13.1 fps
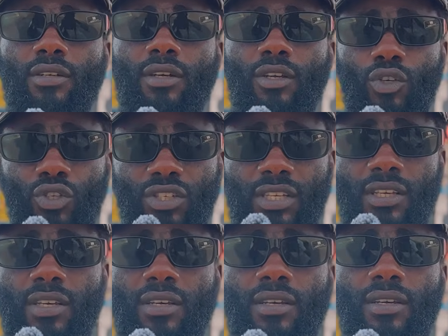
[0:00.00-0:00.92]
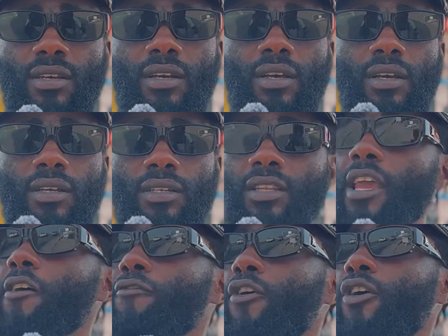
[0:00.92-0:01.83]
you see, the
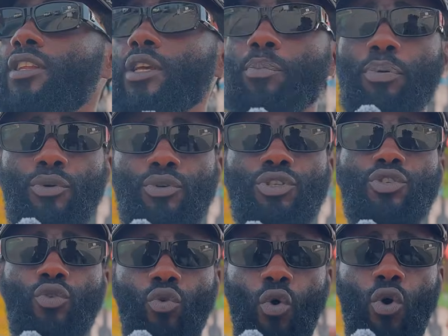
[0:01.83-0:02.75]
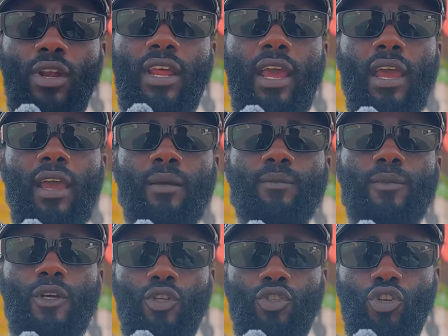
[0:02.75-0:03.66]
effort he pushed to go there
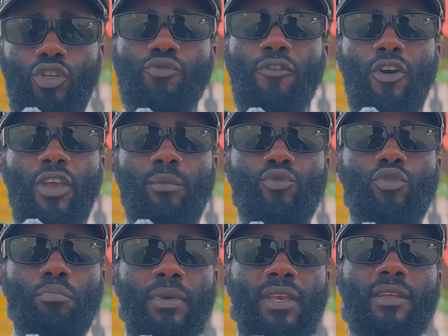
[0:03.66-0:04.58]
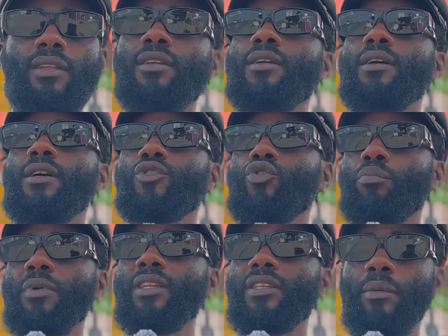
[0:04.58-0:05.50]
just for him to meet
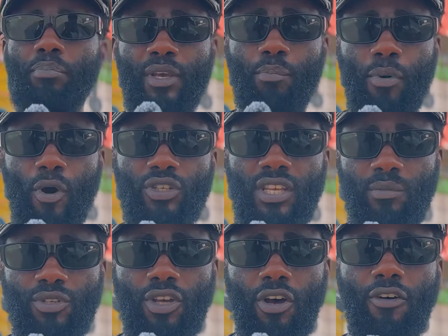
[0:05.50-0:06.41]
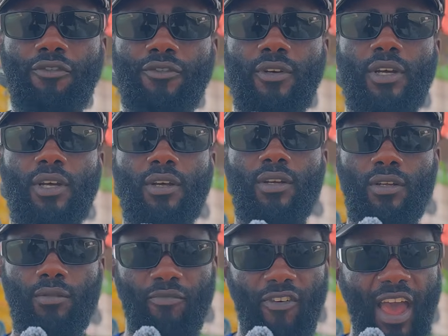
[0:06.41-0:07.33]
the big boss himself,
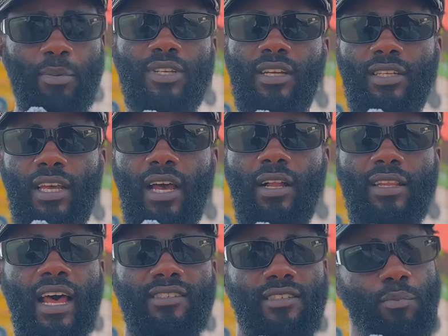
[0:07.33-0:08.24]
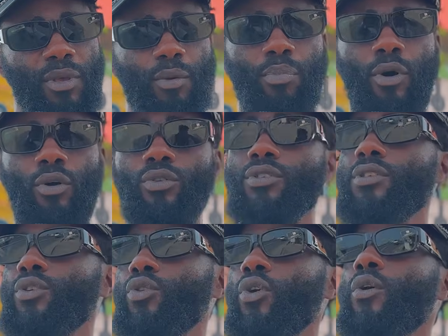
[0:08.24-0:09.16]
Vybz Kartel, that's the big boss,
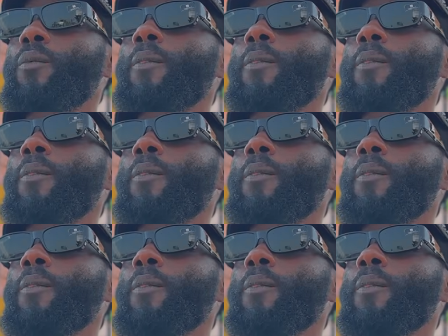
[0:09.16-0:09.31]
you know.